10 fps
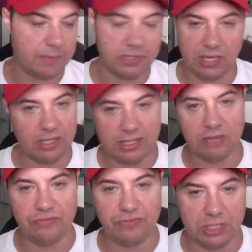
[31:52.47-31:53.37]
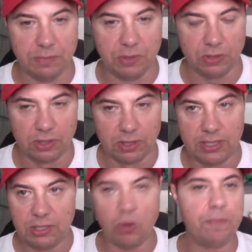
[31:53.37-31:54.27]
because then it's unfixable.
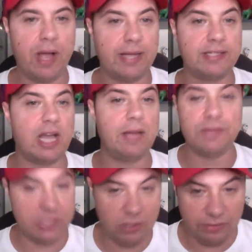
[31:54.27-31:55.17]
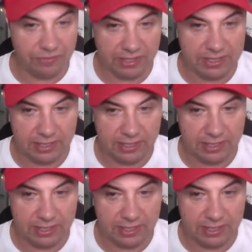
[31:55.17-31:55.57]
Going back in time isn't going to fix it.